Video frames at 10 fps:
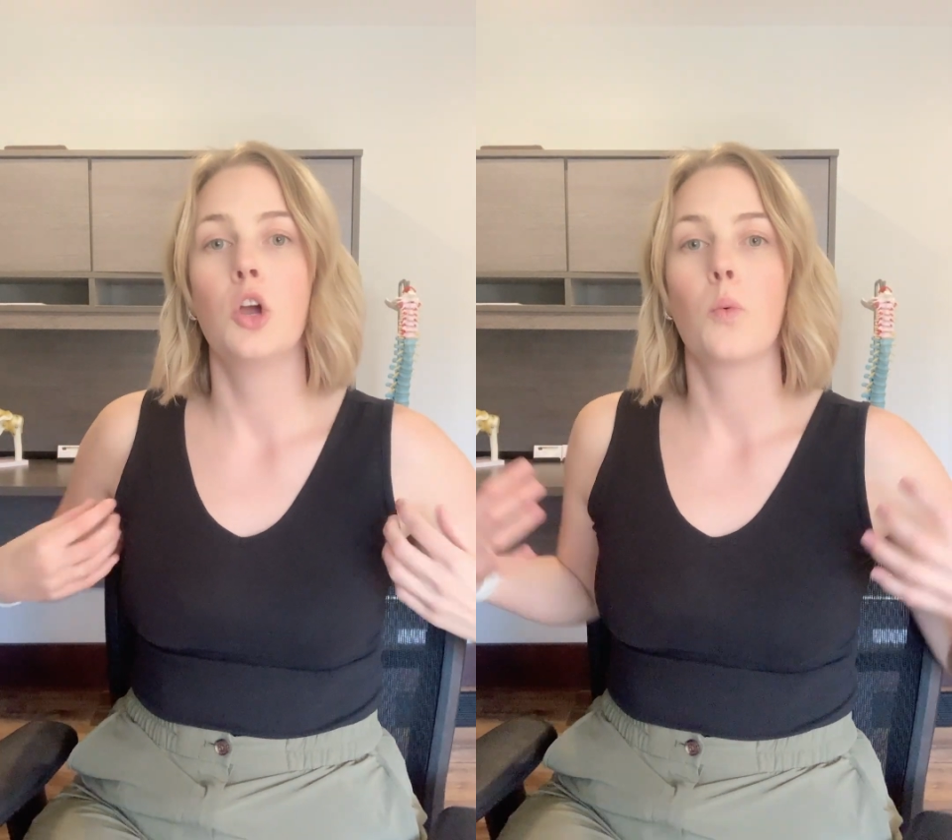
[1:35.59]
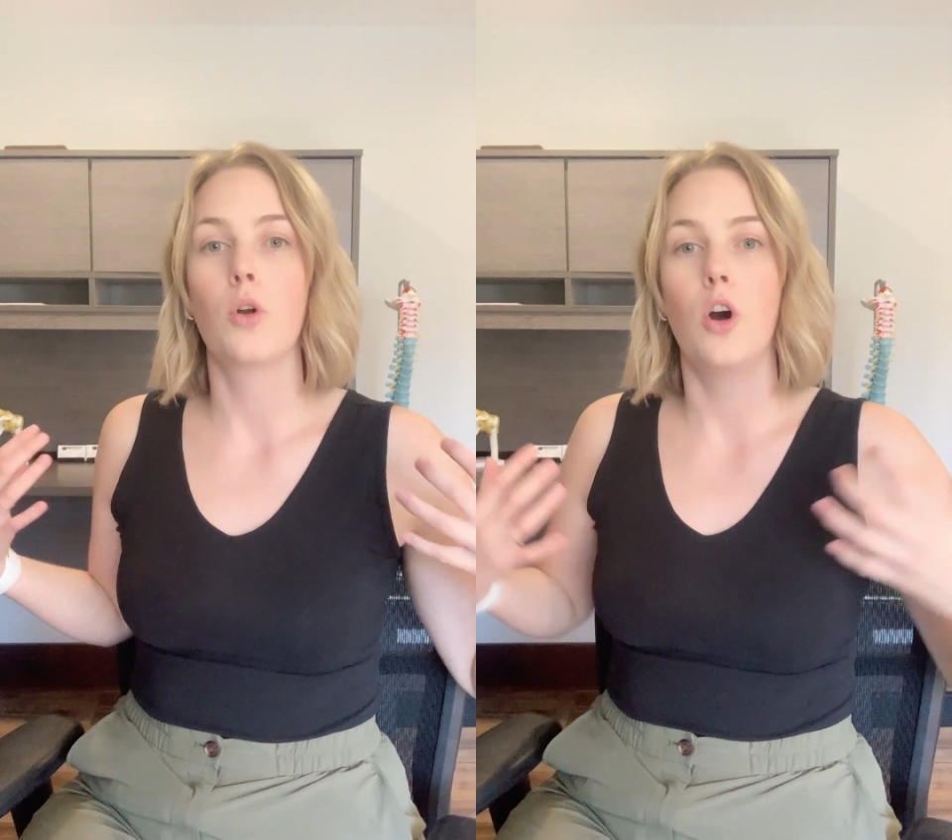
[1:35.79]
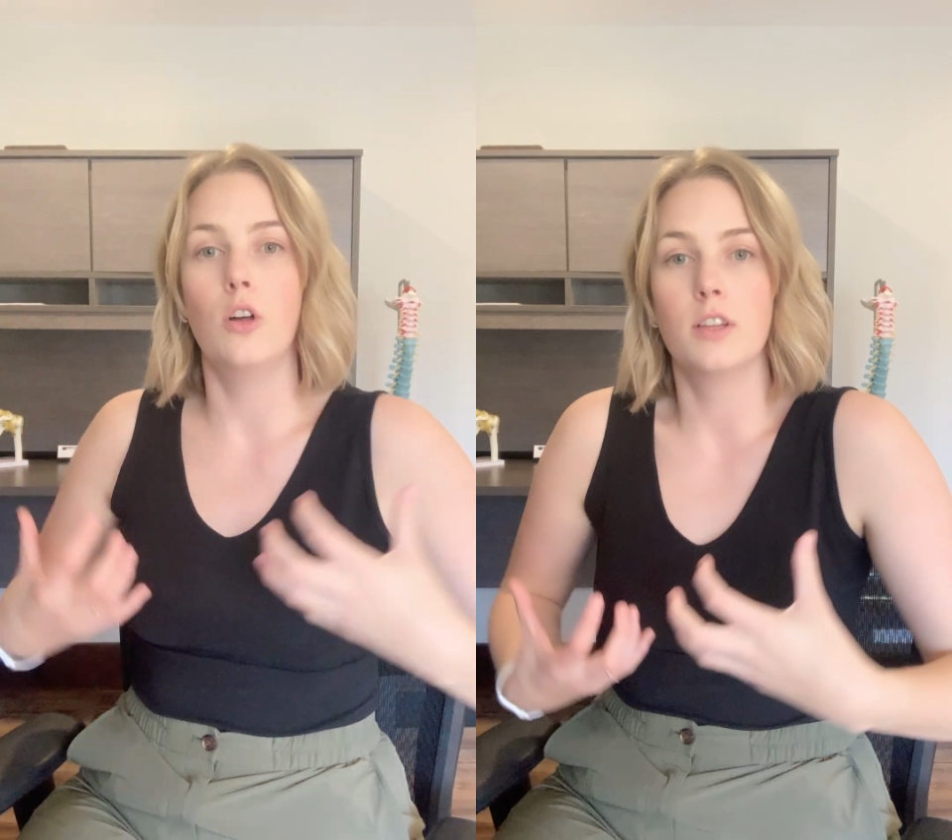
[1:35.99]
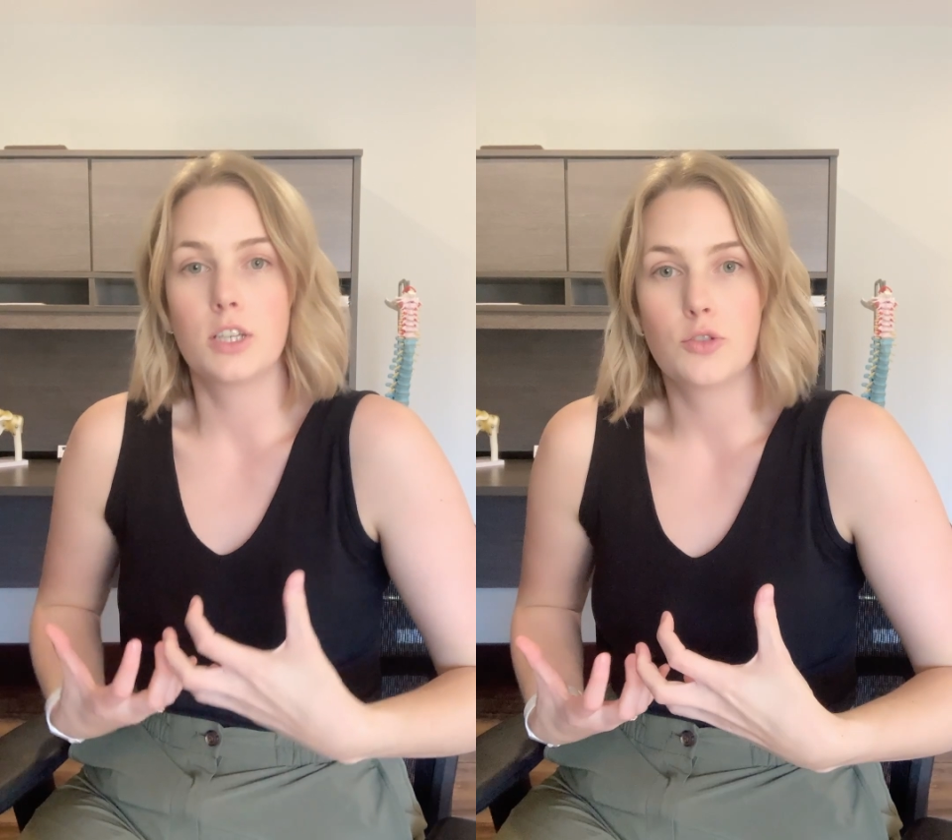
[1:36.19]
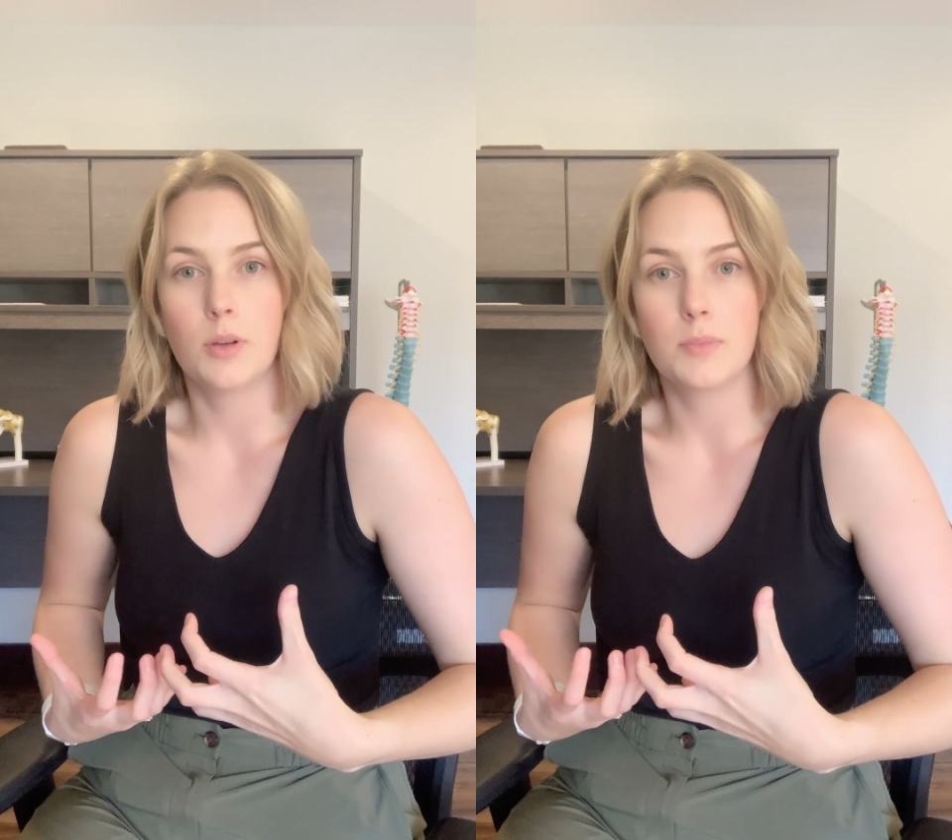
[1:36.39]
We're all in
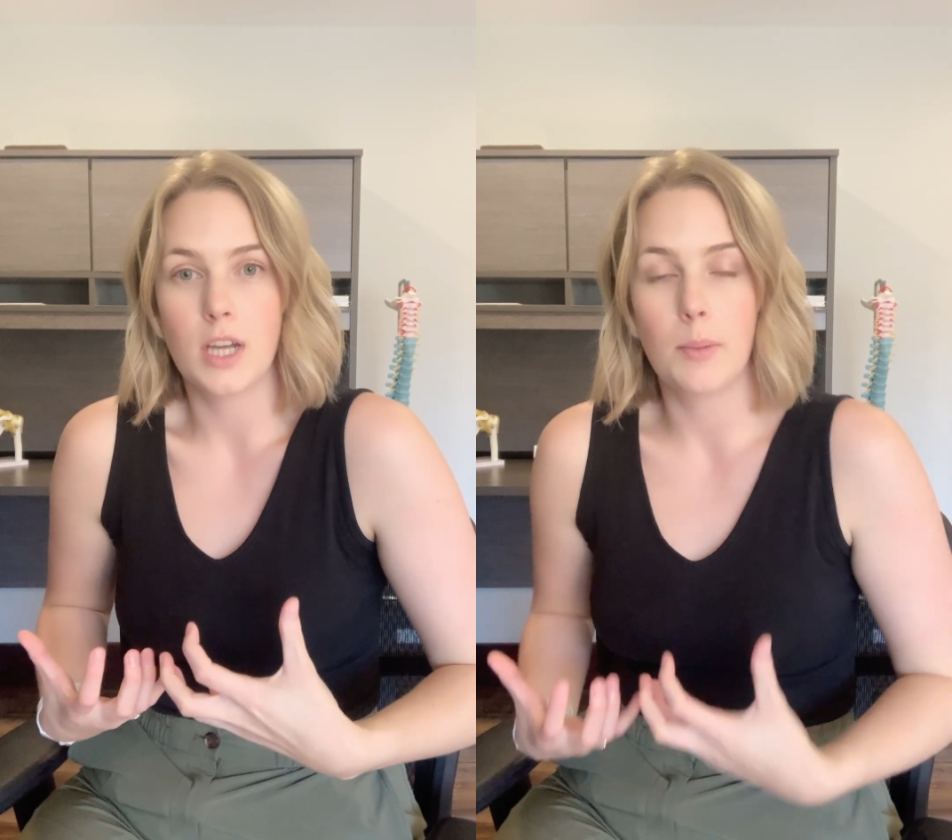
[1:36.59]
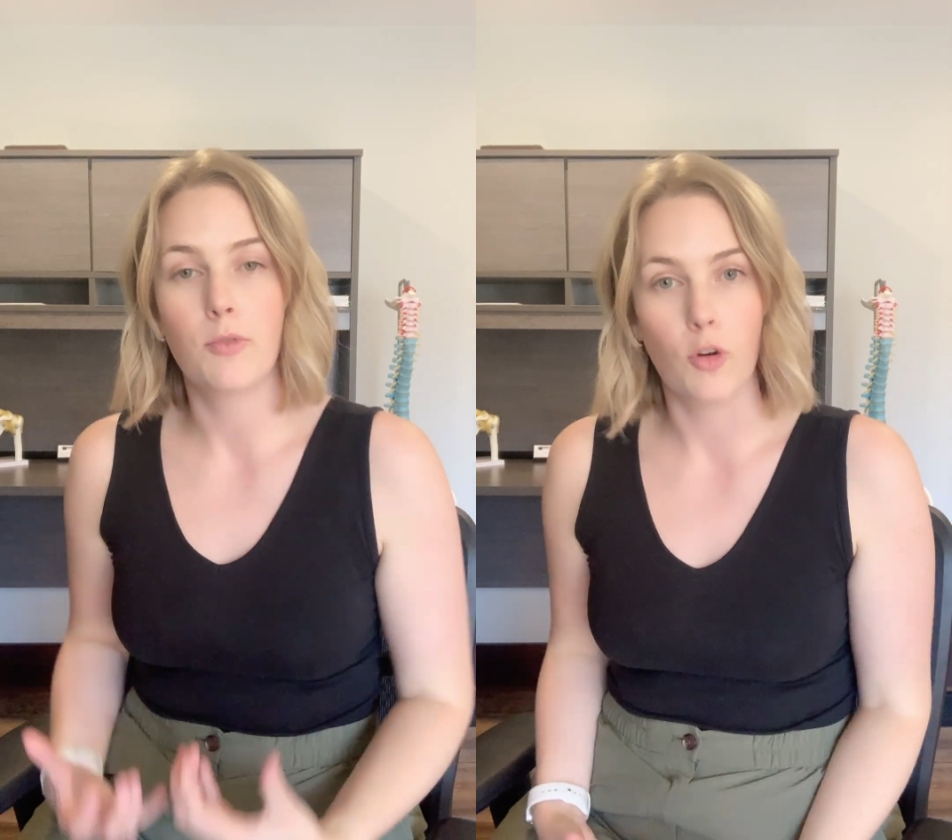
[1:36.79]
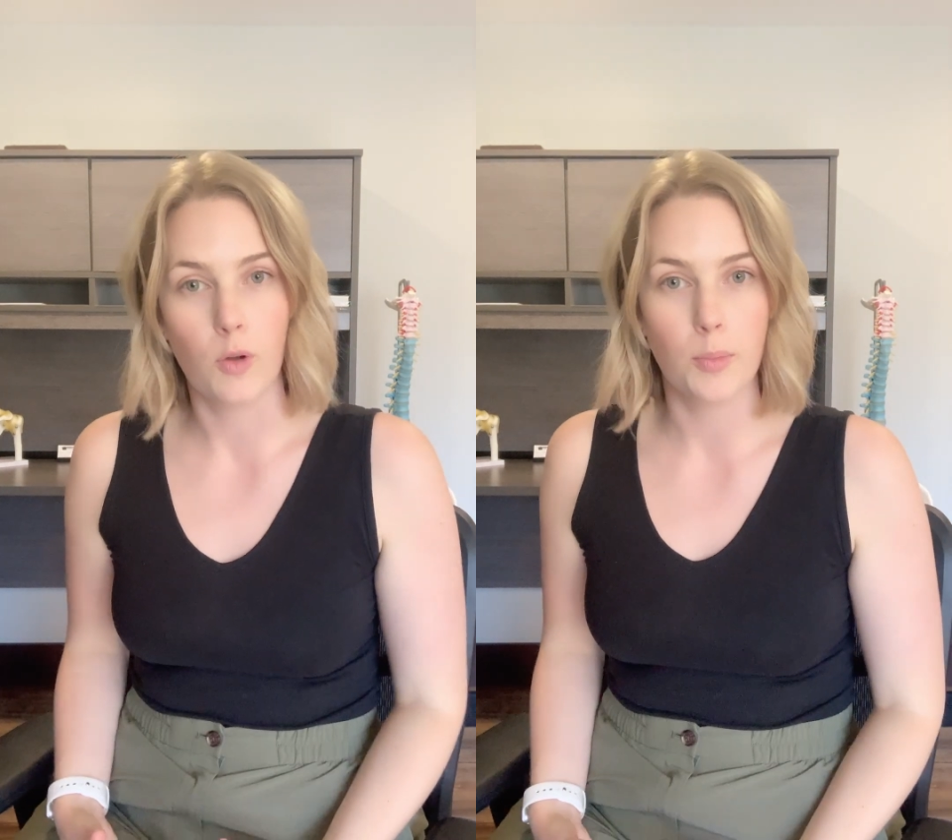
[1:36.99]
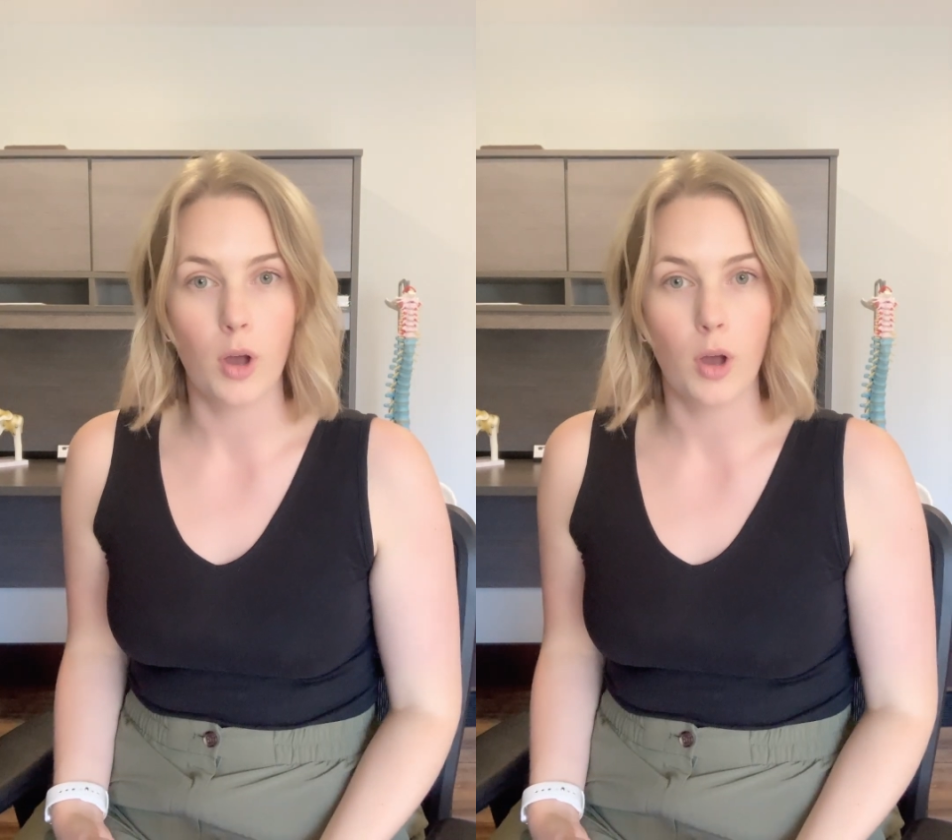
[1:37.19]
this shrimp type forward